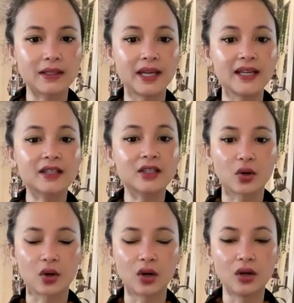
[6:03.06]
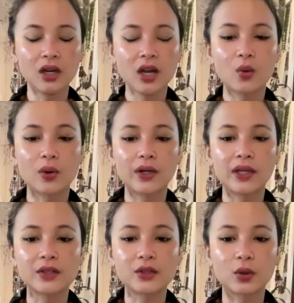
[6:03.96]
desk drawer, where he
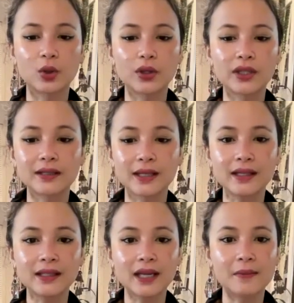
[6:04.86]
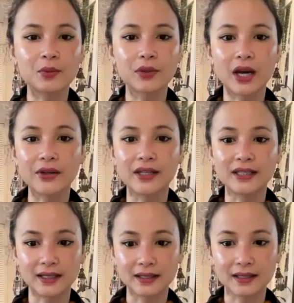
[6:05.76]
stored cassette tapes without
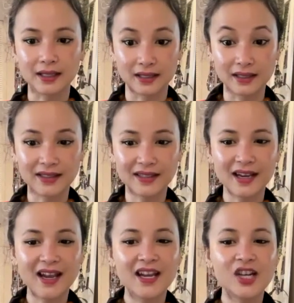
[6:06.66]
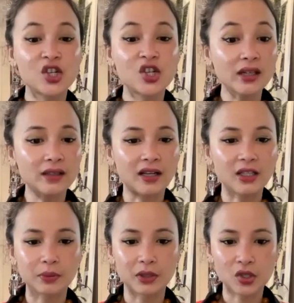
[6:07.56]
intestines, Chick
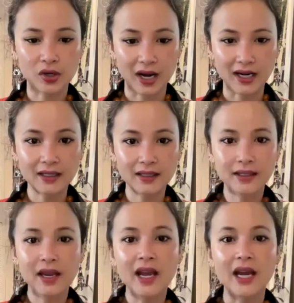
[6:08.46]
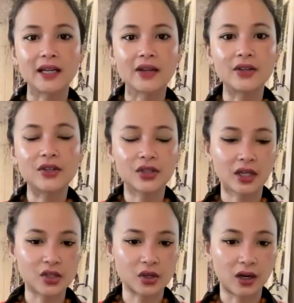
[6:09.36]
gospel tracts, and other
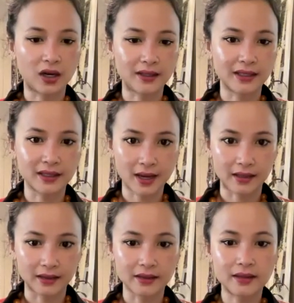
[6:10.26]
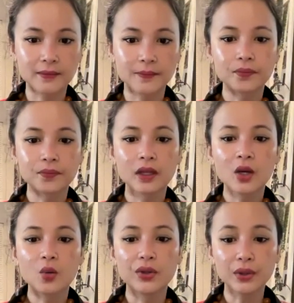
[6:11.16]
such odds and ends.
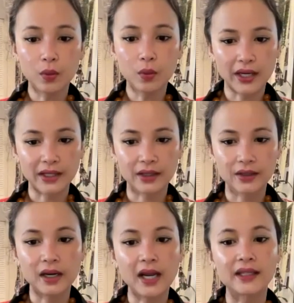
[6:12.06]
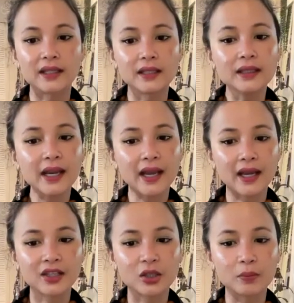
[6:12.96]
With the wire and a little
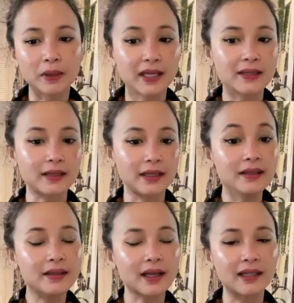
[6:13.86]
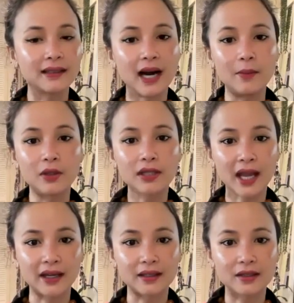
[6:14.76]
candle placed inside the Amul
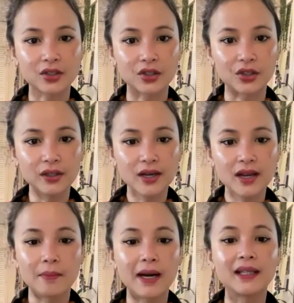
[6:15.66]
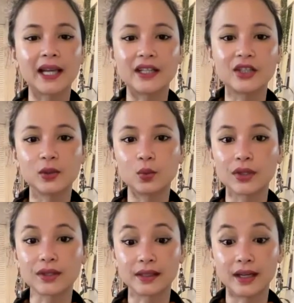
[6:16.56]
canister, my lantern
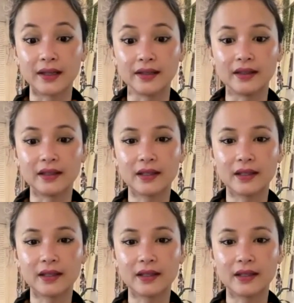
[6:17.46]
was done.